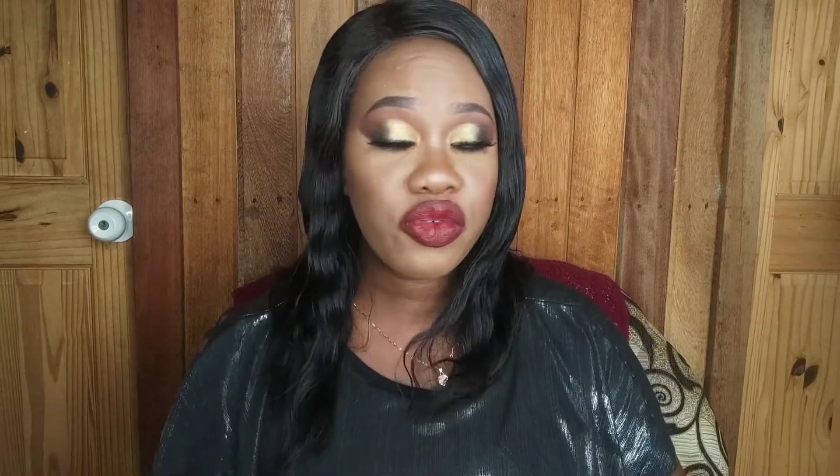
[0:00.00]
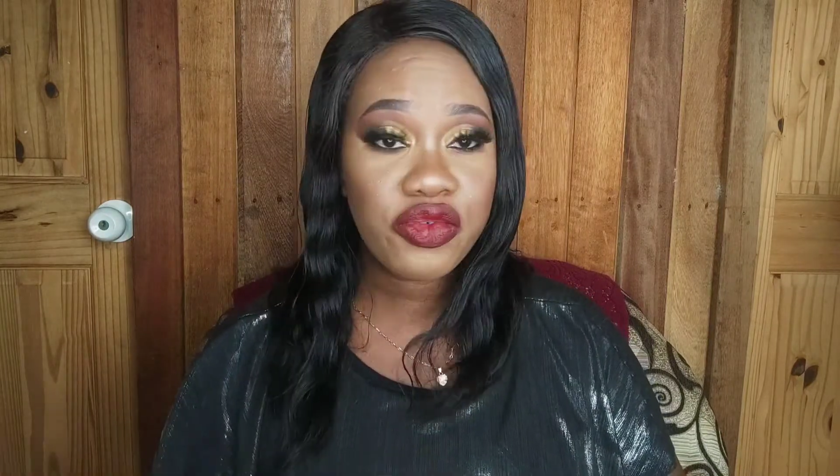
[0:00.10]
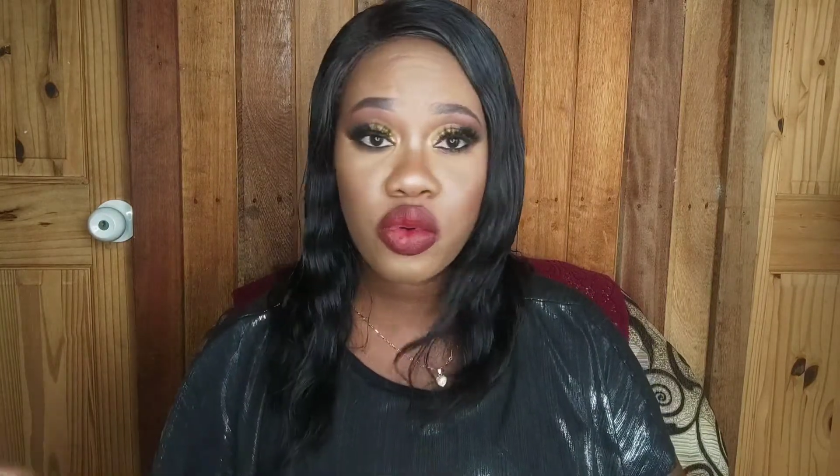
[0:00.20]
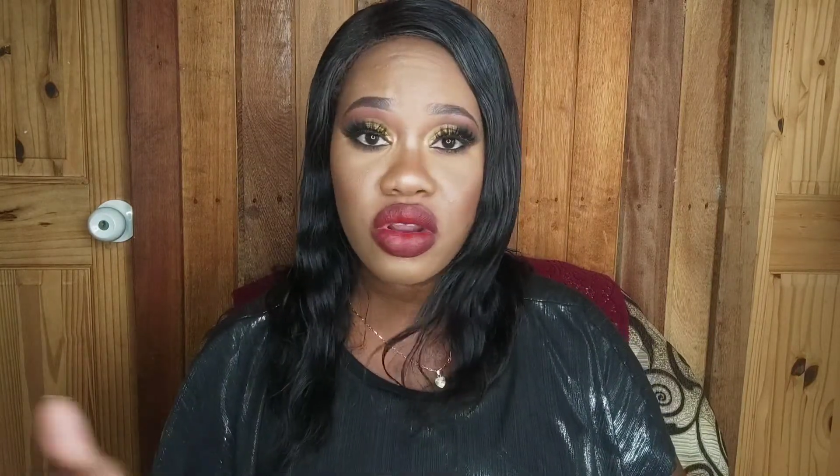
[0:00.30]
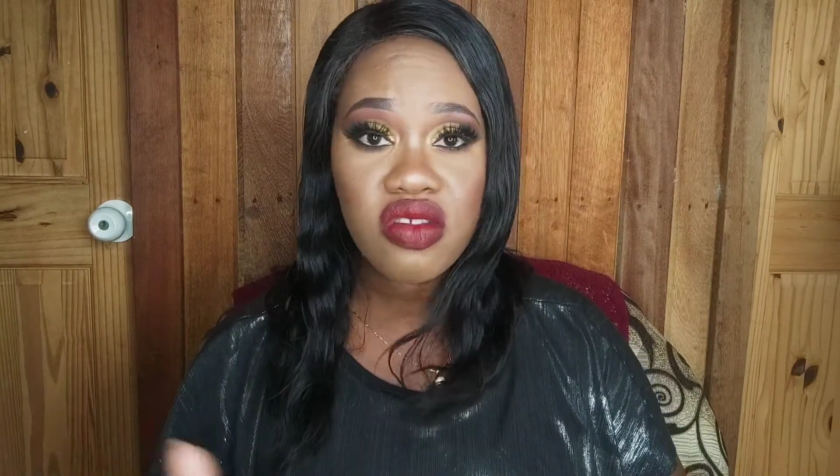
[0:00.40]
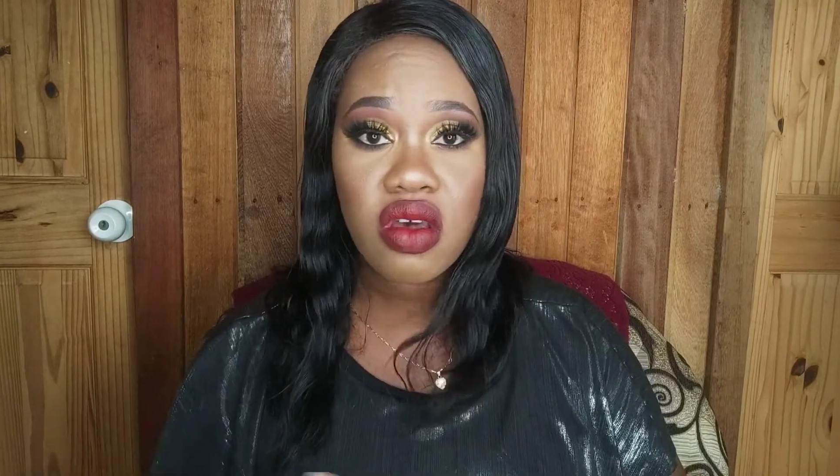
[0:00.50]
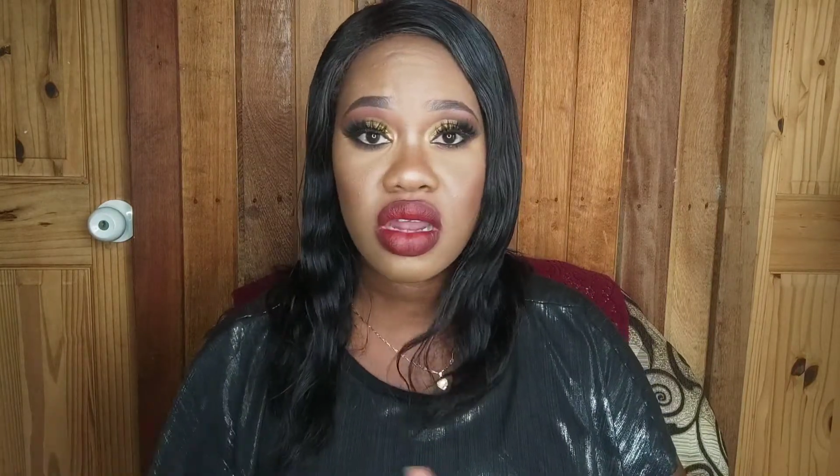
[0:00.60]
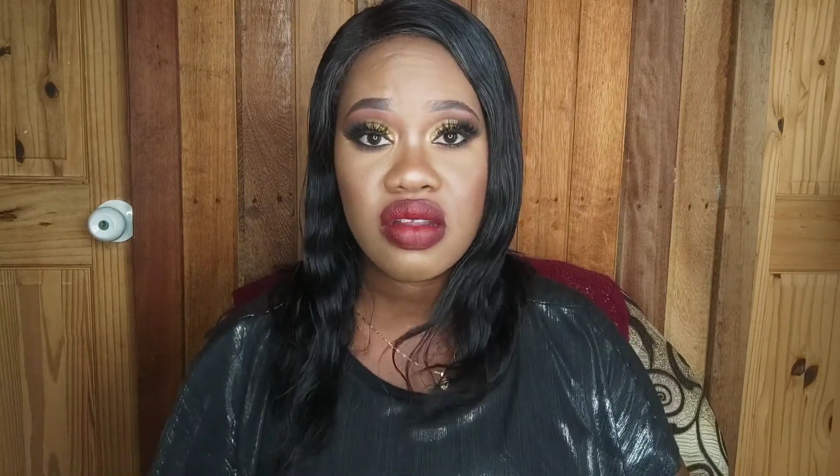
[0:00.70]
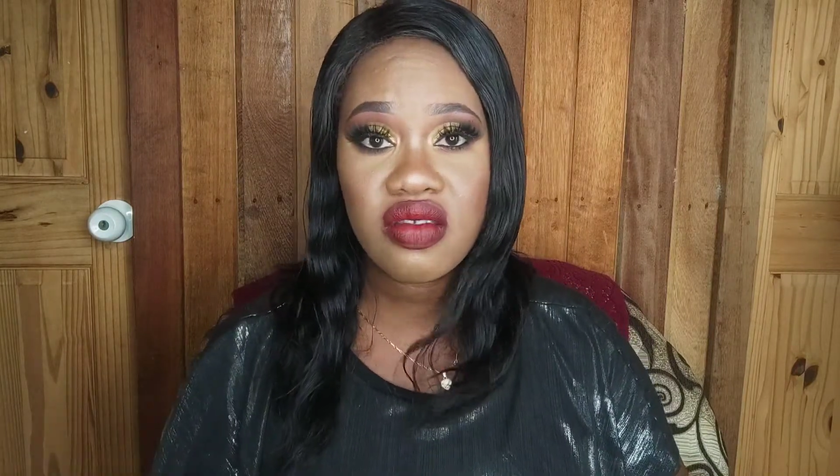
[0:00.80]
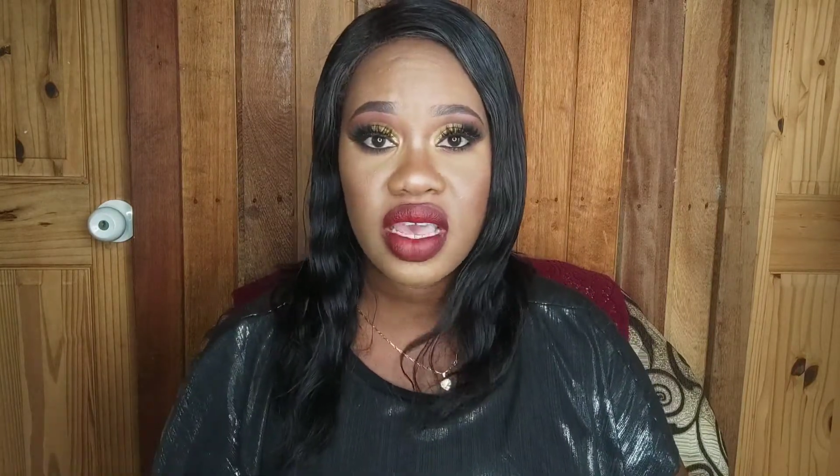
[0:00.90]
food is
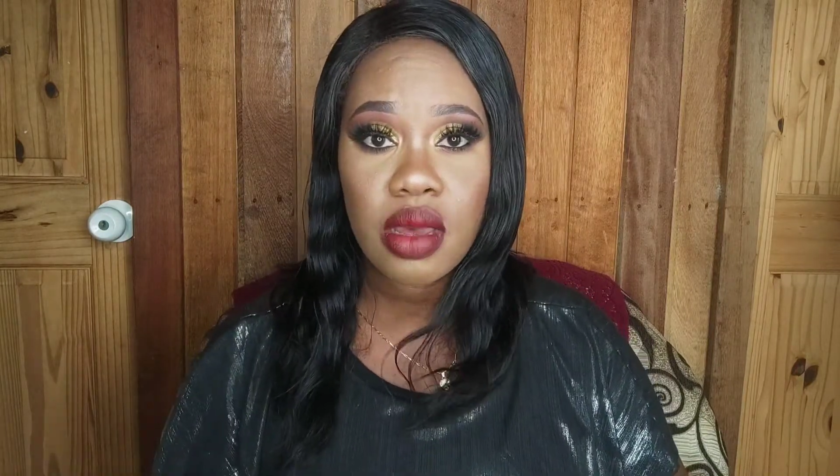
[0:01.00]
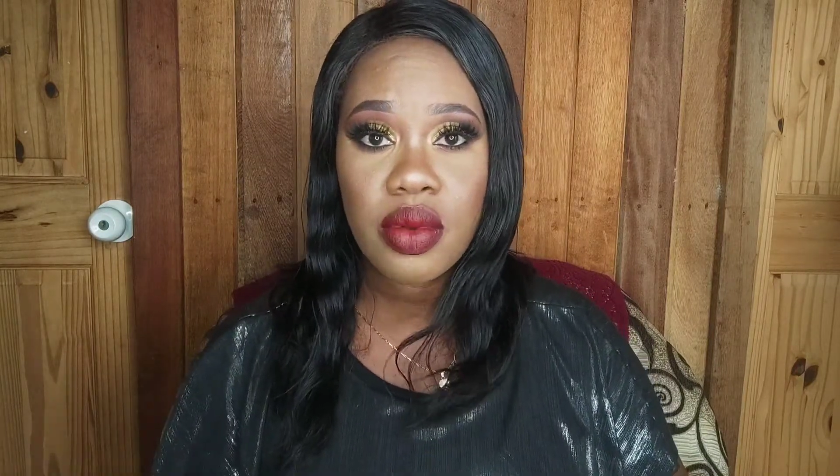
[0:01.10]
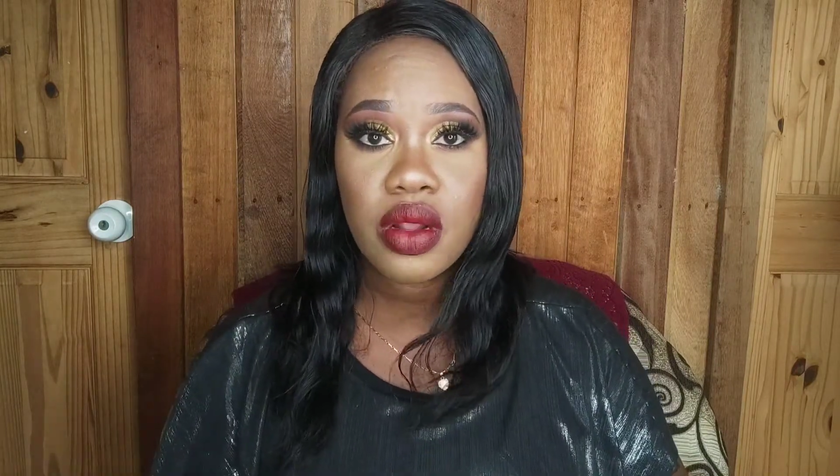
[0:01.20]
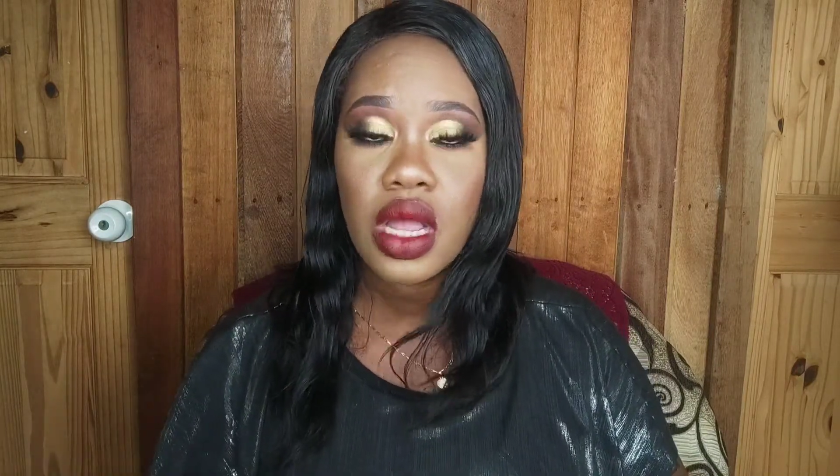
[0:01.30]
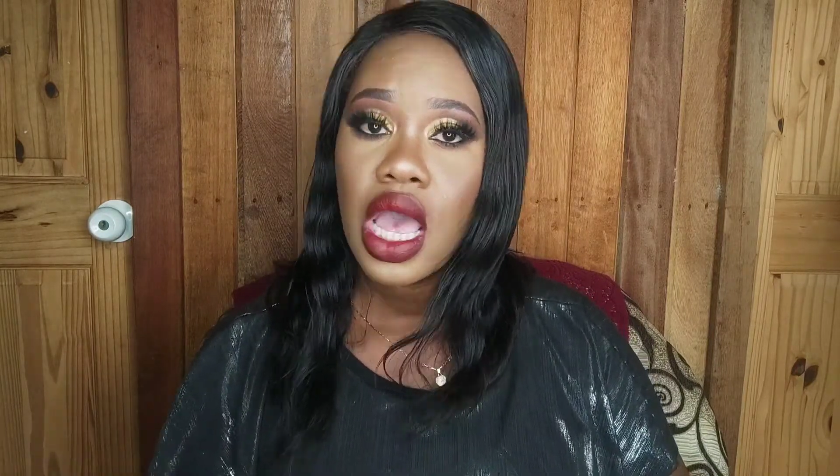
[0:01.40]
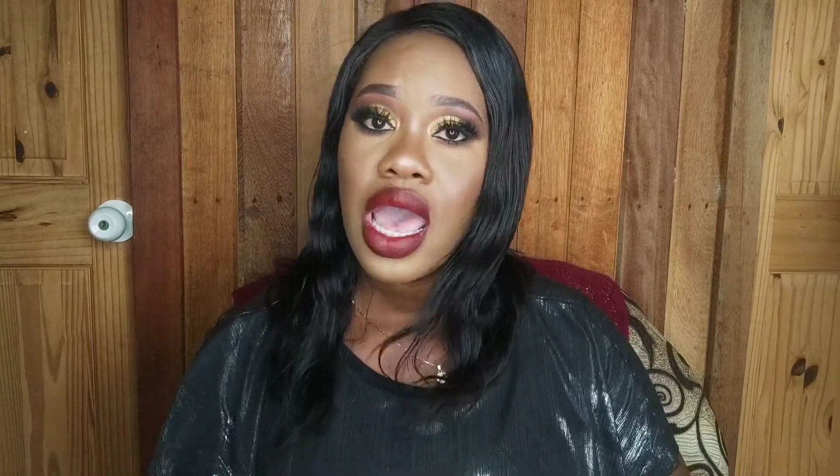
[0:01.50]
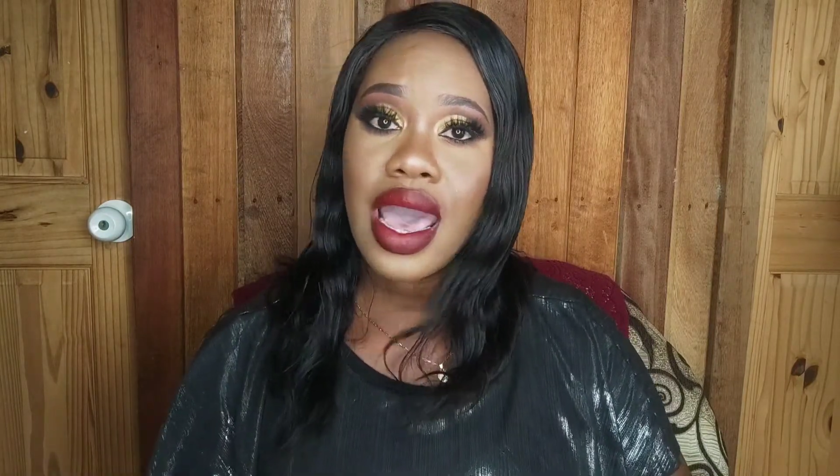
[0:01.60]
on the table.